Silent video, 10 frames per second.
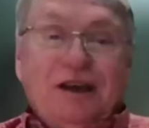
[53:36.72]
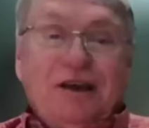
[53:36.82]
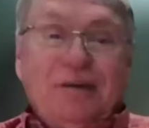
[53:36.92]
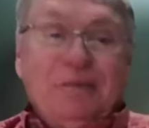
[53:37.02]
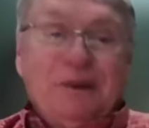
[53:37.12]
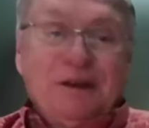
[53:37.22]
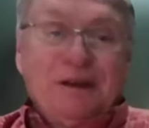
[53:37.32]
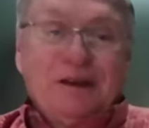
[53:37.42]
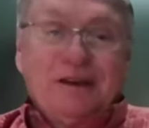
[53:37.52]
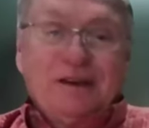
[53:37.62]
Uh,
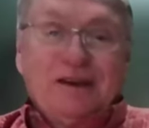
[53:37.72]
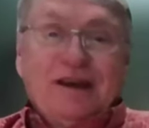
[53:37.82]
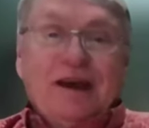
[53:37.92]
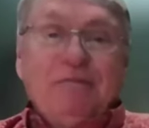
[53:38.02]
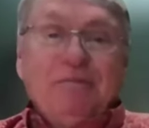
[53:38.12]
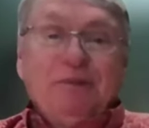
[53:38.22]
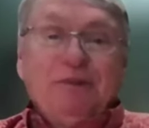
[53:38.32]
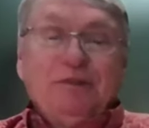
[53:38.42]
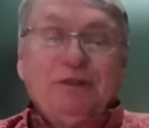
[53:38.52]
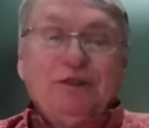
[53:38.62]
I'm
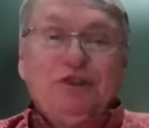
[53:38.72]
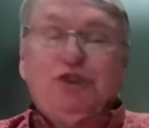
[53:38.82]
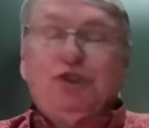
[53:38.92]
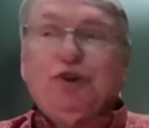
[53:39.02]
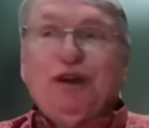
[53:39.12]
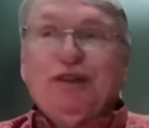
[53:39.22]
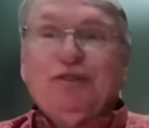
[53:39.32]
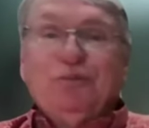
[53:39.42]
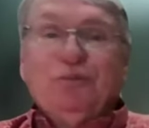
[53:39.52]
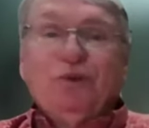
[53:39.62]
sure
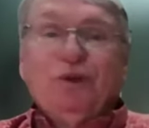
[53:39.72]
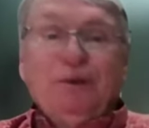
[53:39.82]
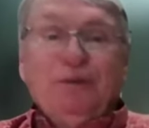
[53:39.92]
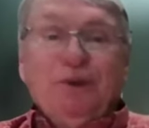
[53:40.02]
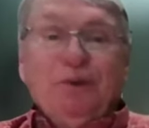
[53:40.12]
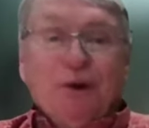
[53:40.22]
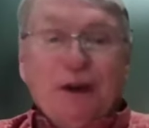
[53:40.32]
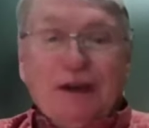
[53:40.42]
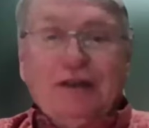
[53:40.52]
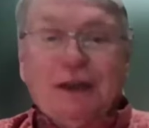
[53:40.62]
it's really
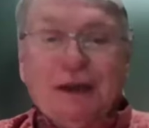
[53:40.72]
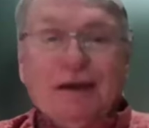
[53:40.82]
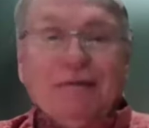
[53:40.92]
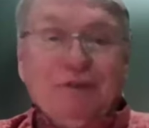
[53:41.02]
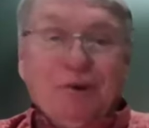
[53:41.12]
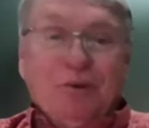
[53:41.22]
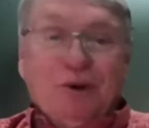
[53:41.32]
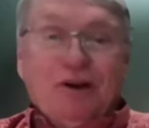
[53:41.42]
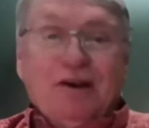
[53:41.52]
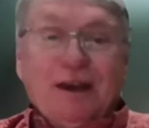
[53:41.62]
rewarding to have your
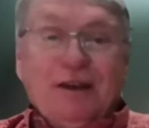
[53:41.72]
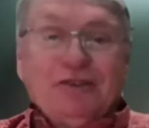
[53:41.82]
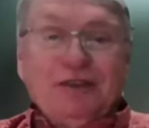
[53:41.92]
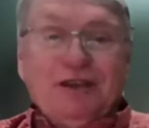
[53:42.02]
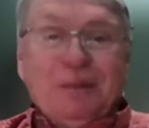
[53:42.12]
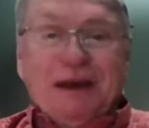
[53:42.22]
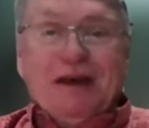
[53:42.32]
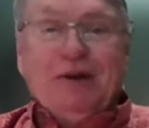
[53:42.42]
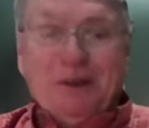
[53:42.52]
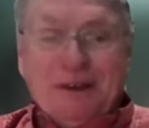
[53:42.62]
work actually come
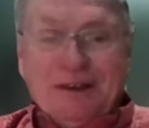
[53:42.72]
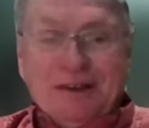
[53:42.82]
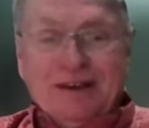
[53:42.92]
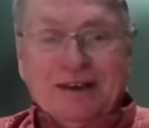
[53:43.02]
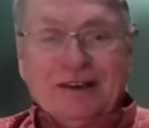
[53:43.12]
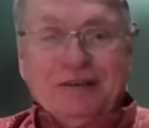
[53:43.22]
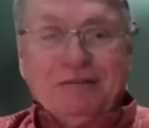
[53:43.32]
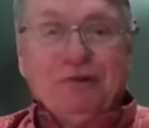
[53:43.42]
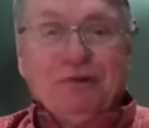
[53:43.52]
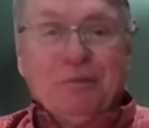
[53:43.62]
out in
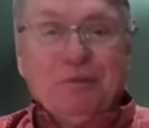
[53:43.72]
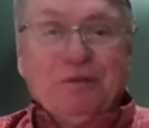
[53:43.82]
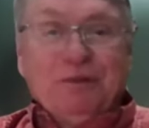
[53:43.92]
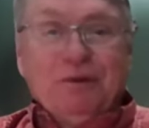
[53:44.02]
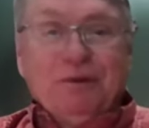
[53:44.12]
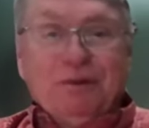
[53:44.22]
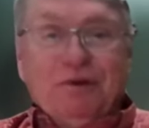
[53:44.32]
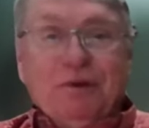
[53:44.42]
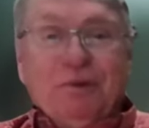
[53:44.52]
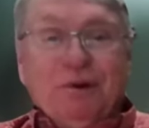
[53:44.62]
the form of the
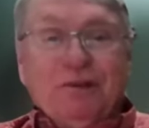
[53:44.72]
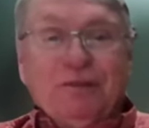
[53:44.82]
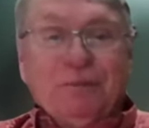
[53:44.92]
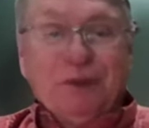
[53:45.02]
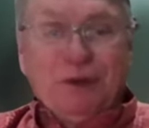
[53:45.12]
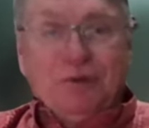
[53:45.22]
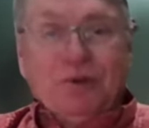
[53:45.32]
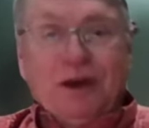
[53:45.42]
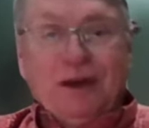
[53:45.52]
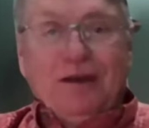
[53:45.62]
reports from the
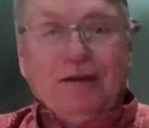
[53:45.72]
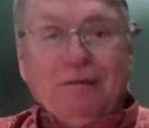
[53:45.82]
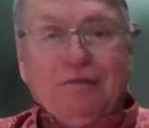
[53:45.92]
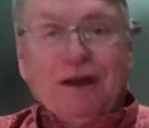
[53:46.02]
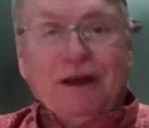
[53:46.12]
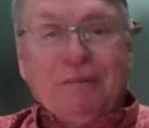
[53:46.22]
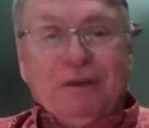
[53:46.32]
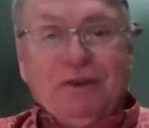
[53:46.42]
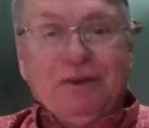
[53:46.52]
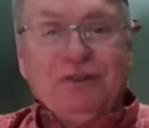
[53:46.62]
UN and
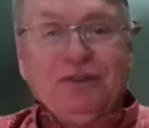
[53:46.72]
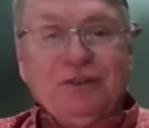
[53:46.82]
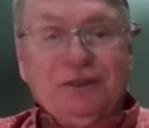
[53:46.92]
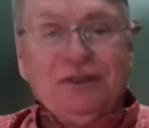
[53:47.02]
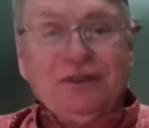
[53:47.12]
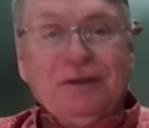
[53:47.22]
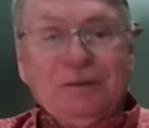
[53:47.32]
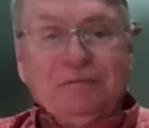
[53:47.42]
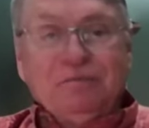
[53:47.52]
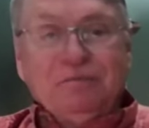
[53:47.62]
IPCC.